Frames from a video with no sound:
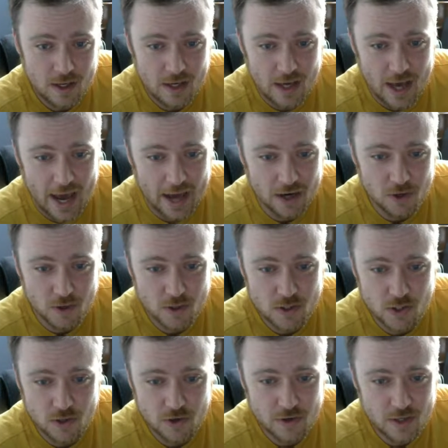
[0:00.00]
aggro
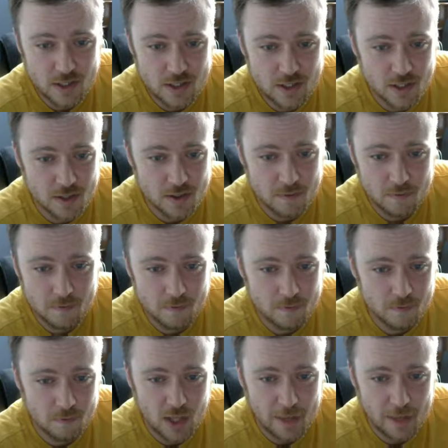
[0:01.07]
Druid to
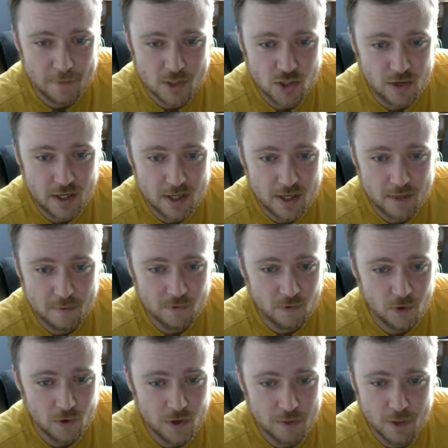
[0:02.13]
plop a Treant
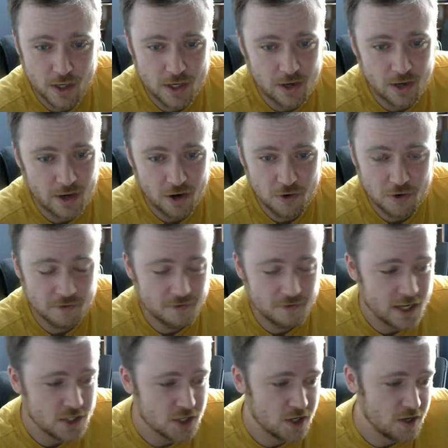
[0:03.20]
before you play your Herald of
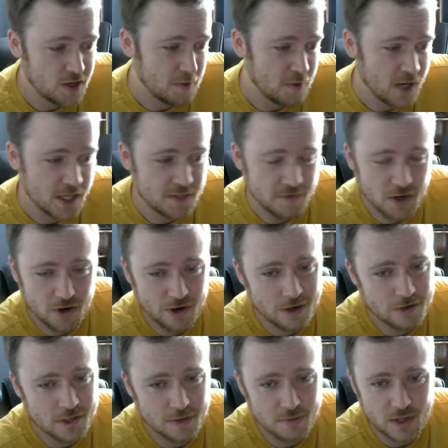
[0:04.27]
Nature or Pride's Fury
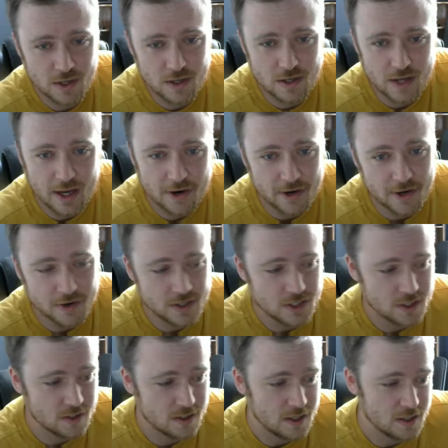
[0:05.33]
or something. I don't know.
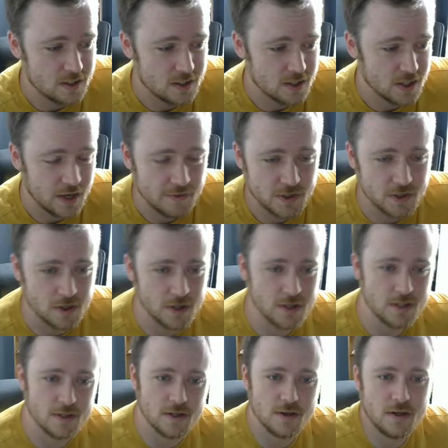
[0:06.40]
It's just obviously
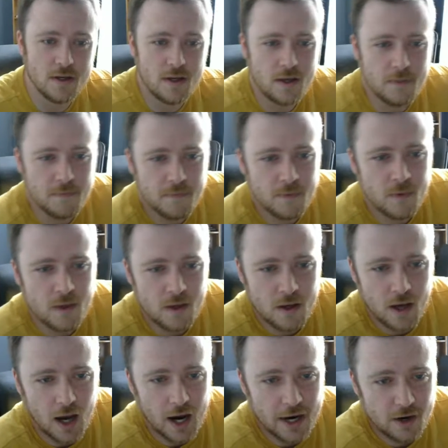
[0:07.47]
good. So
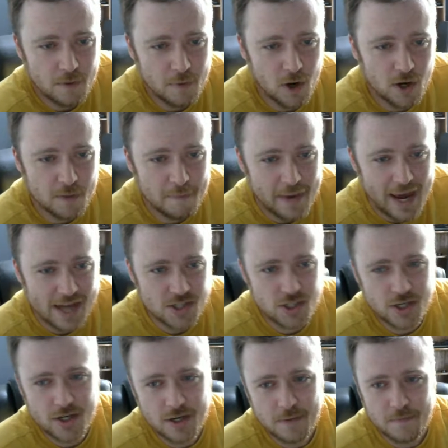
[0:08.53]
Ironbark
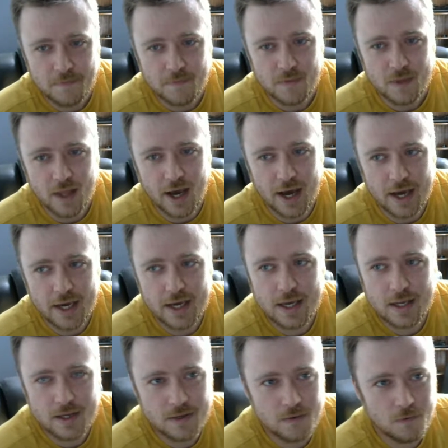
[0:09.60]
Basher,
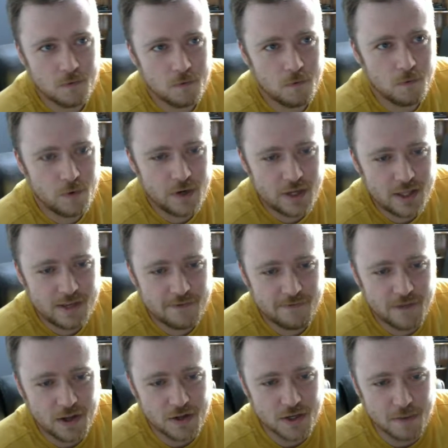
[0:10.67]
I really
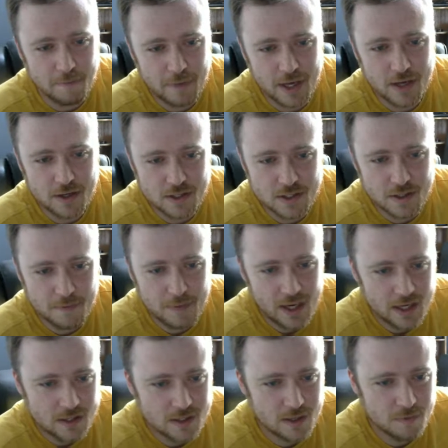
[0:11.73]
felt compelled to
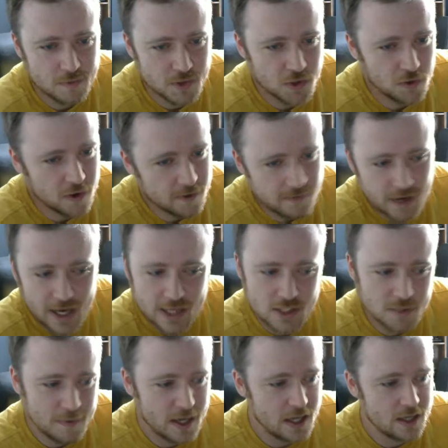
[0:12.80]
make some sort of hedge
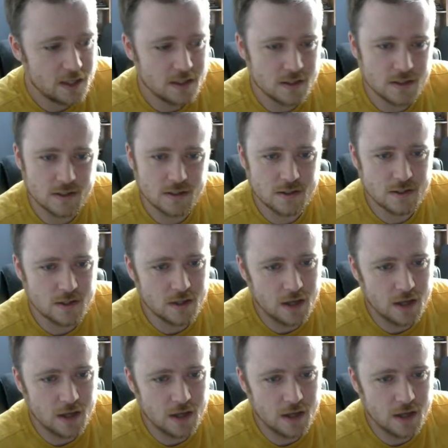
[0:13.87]
maze